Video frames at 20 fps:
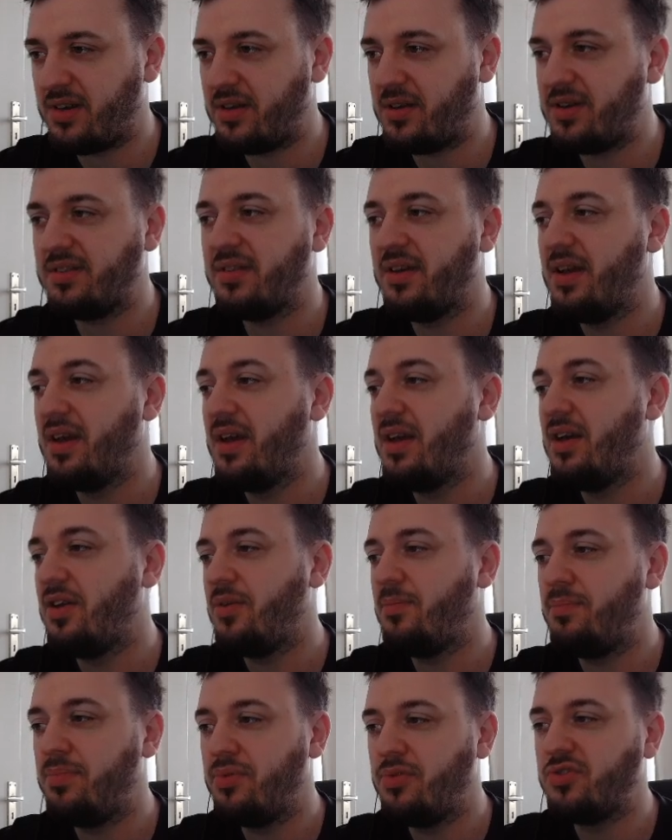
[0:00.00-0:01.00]
it.
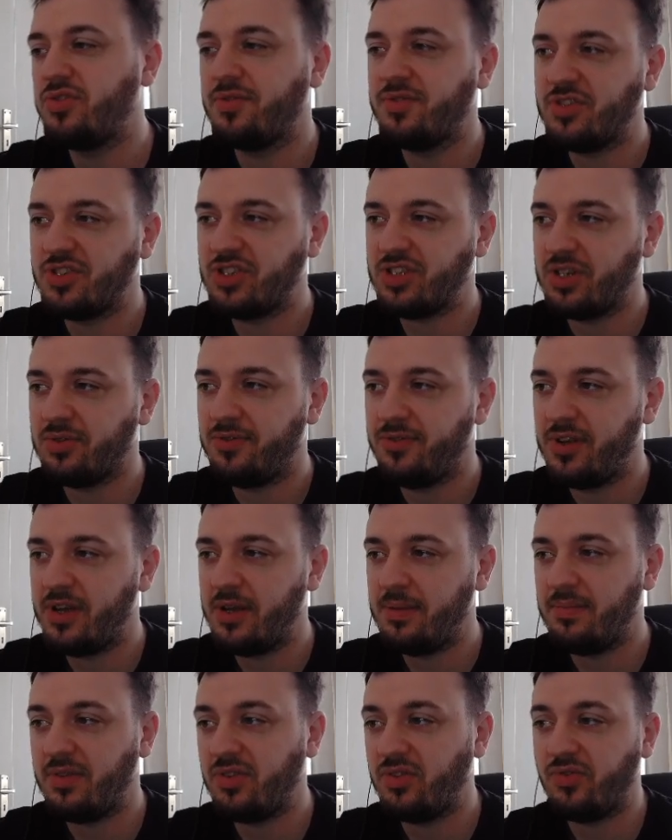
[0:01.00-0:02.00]
Boots of the Shadow
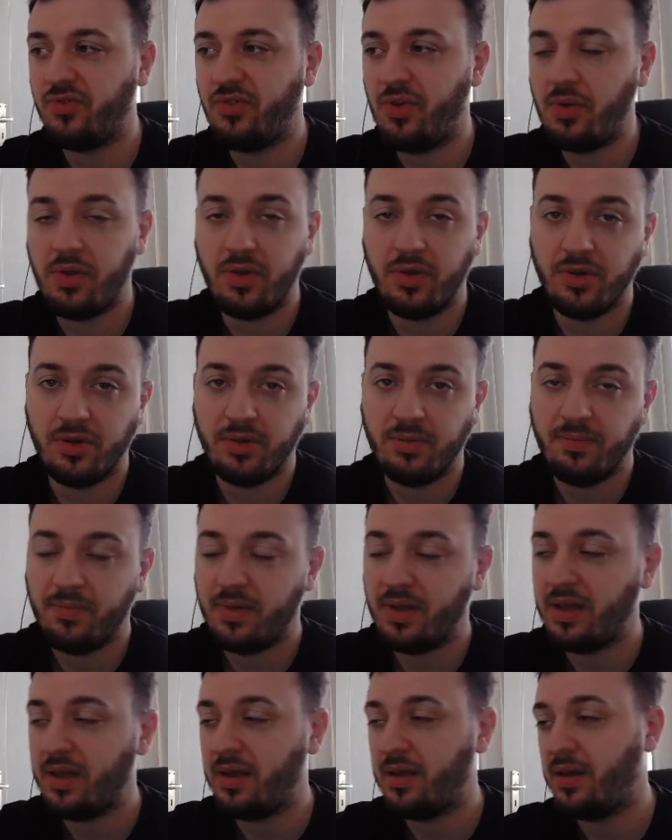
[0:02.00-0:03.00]
Flame is very good.
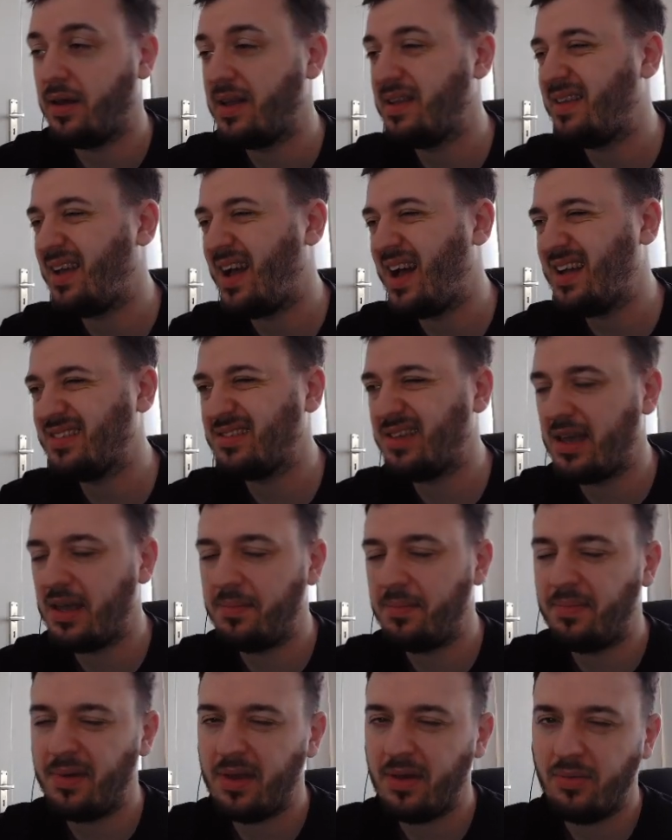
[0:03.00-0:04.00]
It has
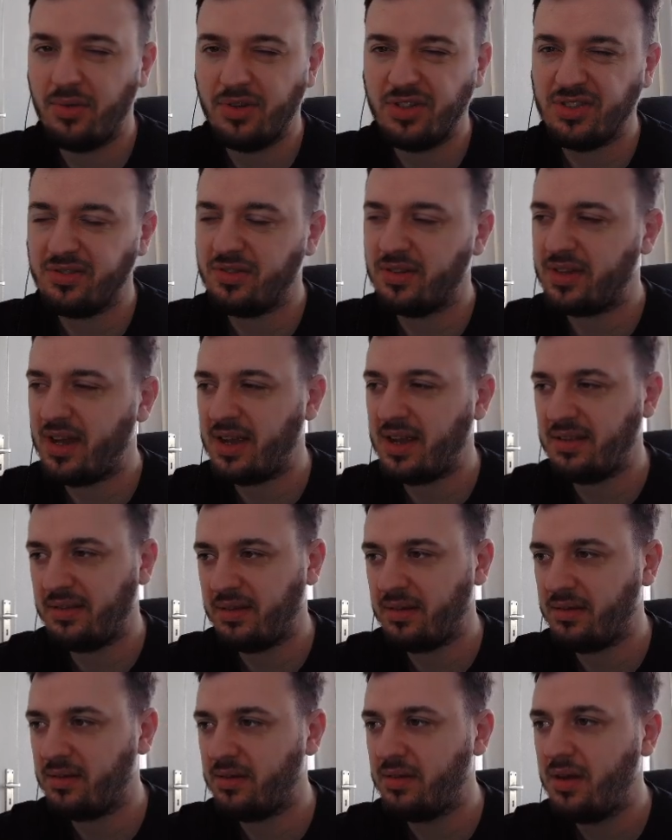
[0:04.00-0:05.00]
AP, which is not
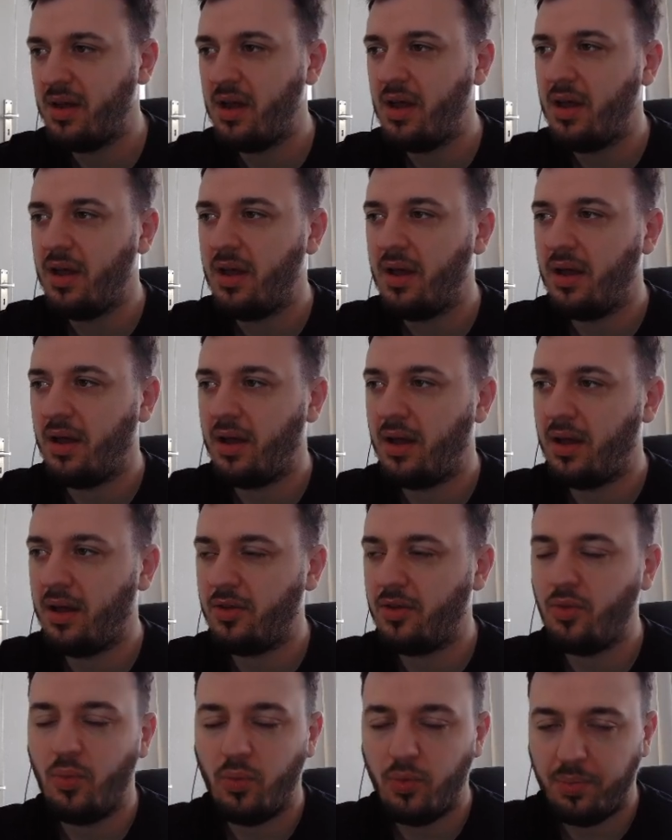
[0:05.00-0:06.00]
ideal.
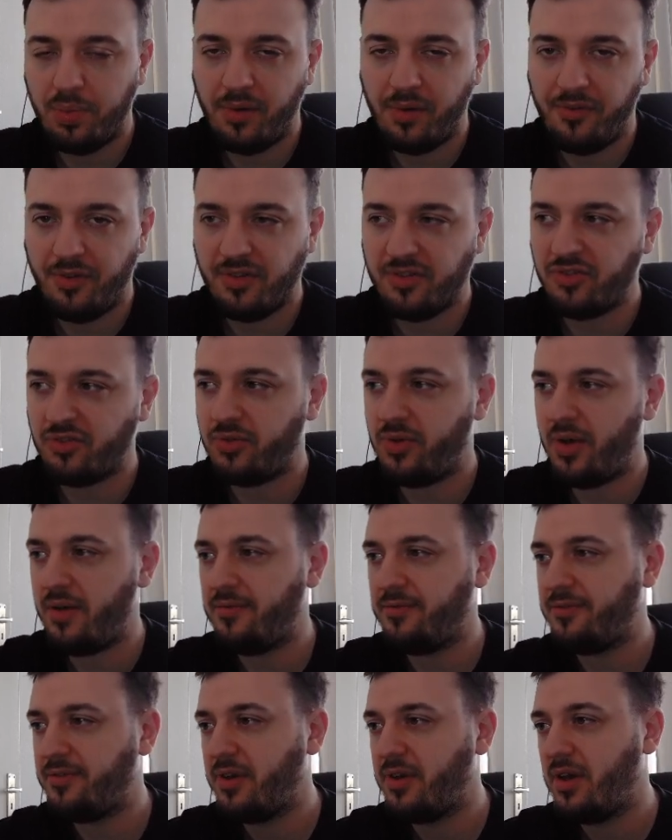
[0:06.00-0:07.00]
You prefer
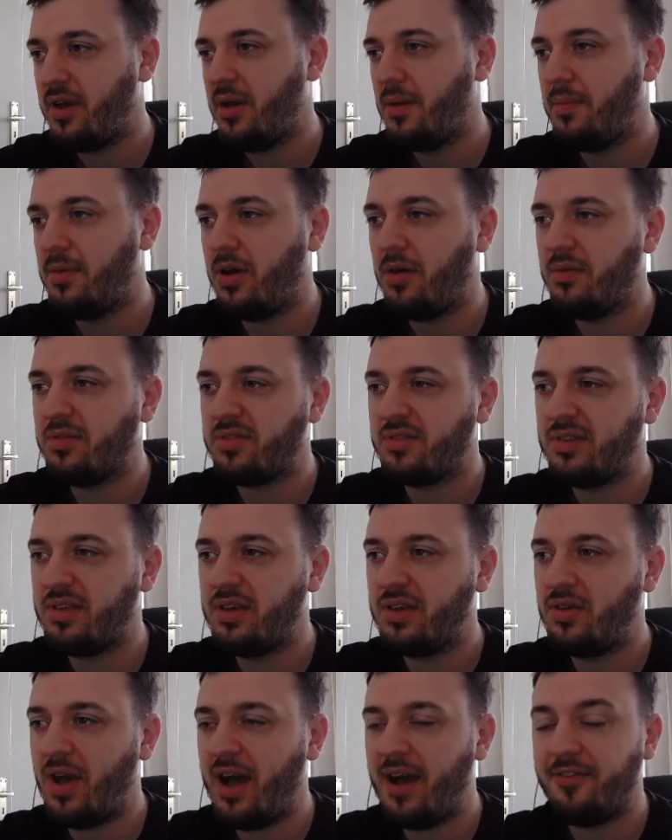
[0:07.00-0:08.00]
strength, but obviously
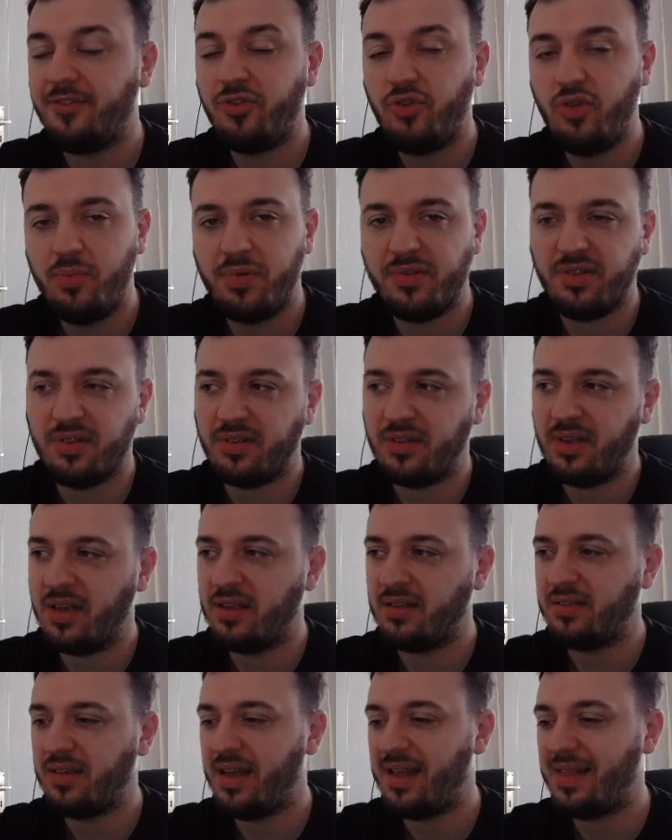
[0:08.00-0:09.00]
you have 2%
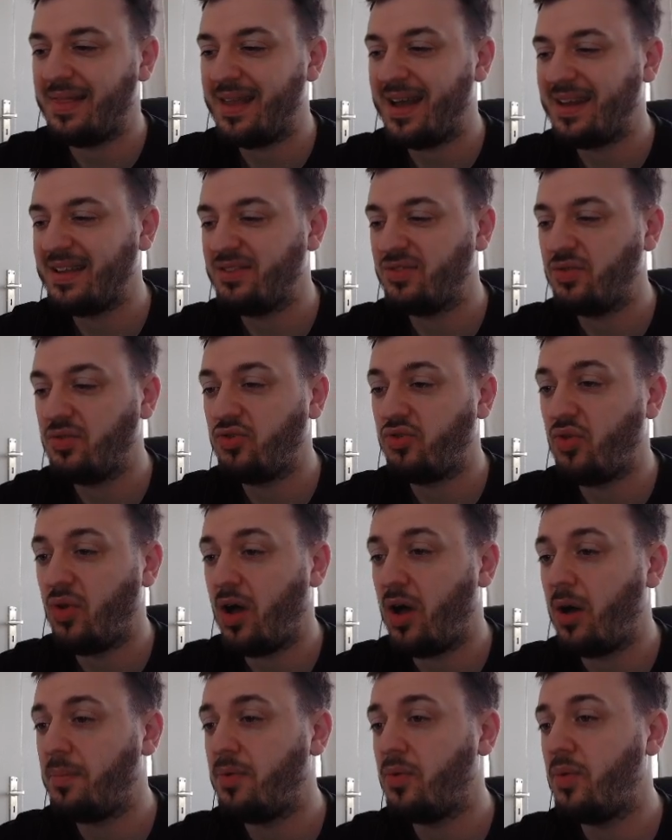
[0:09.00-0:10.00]
hit, and that is going to
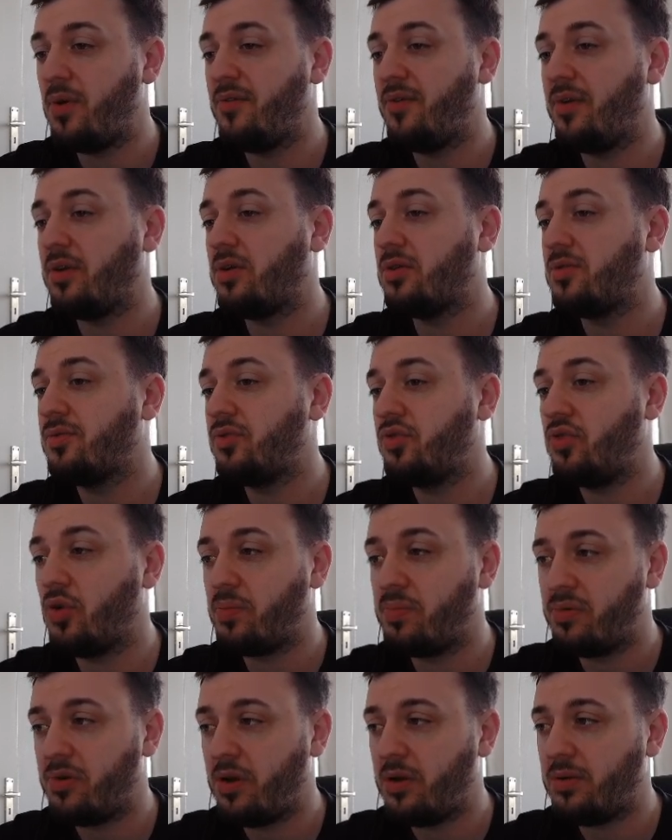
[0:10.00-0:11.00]
help you with a lot of your
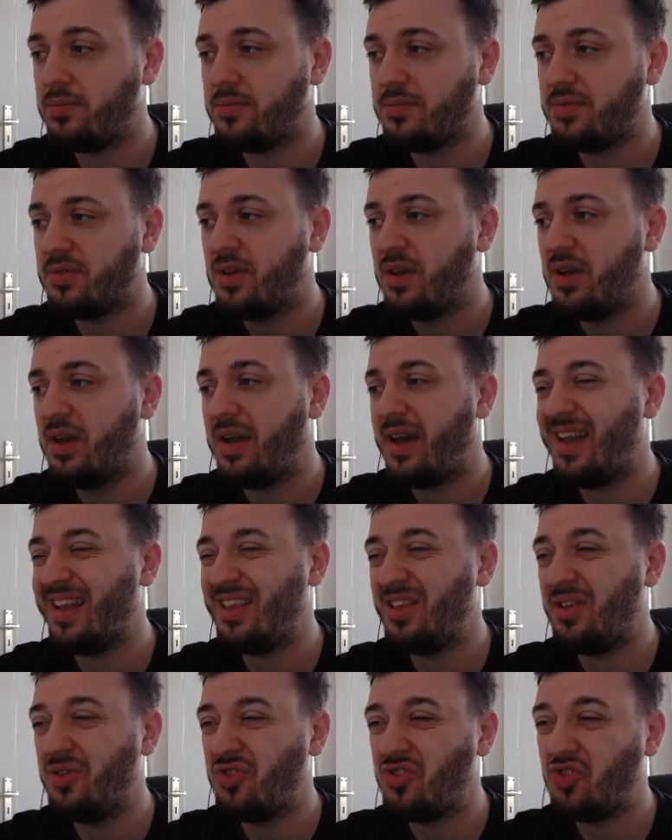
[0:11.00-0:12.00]
problems.
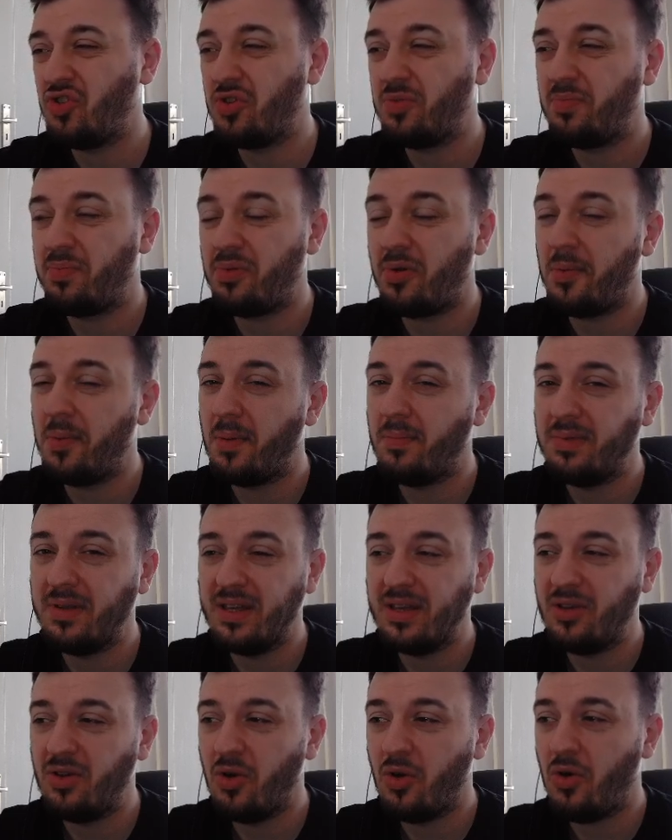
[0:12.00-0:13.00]
And you should
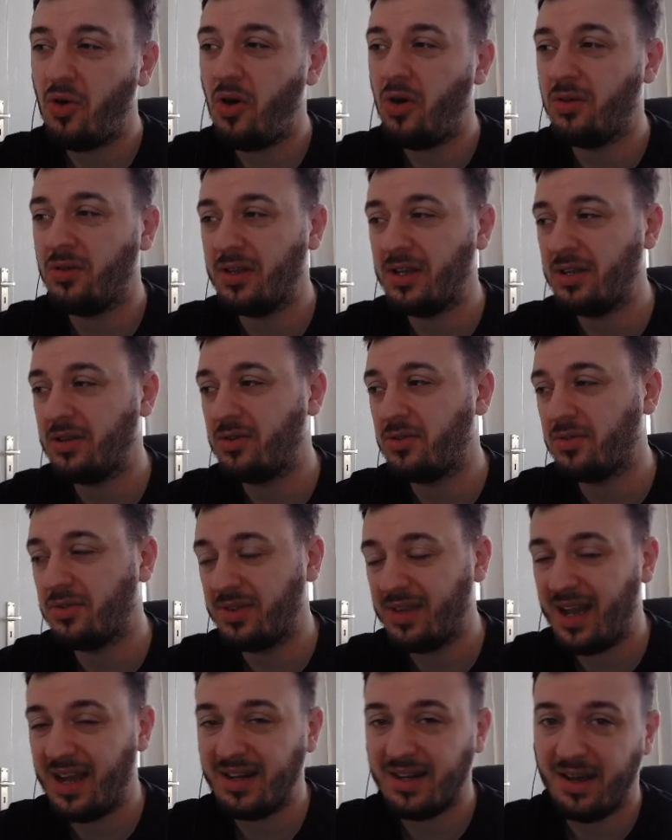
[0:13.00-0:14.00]
probably go all in
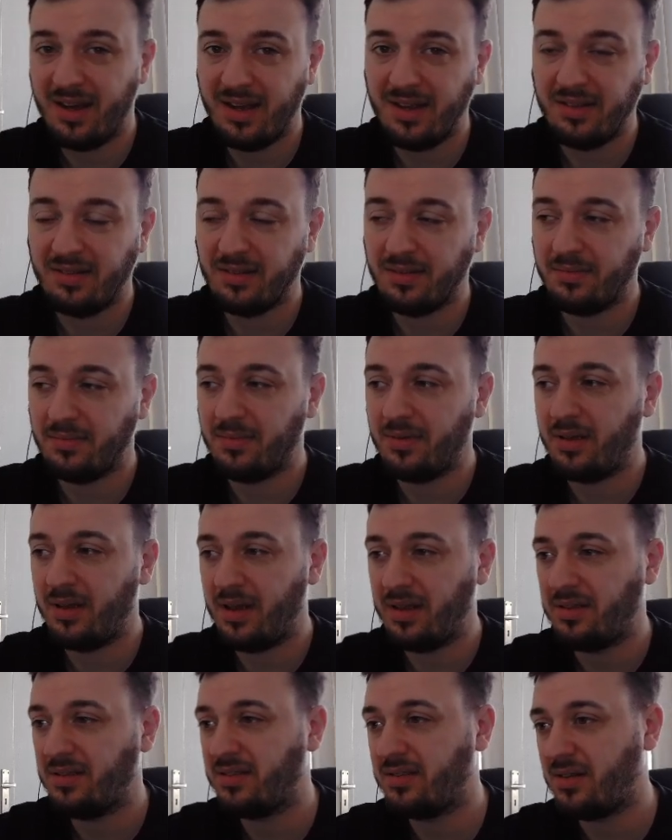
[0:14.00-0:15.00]
on that item
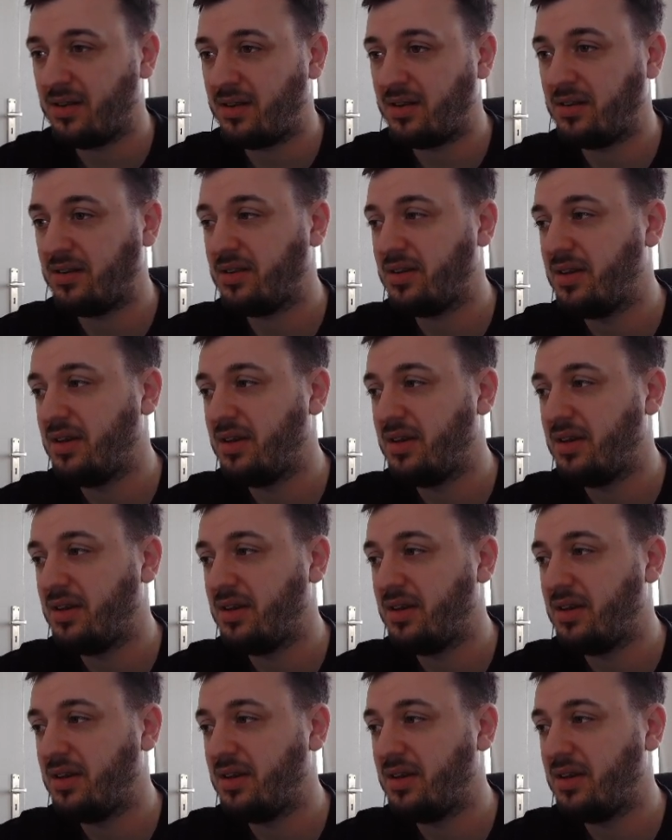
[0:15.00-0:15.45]
at start,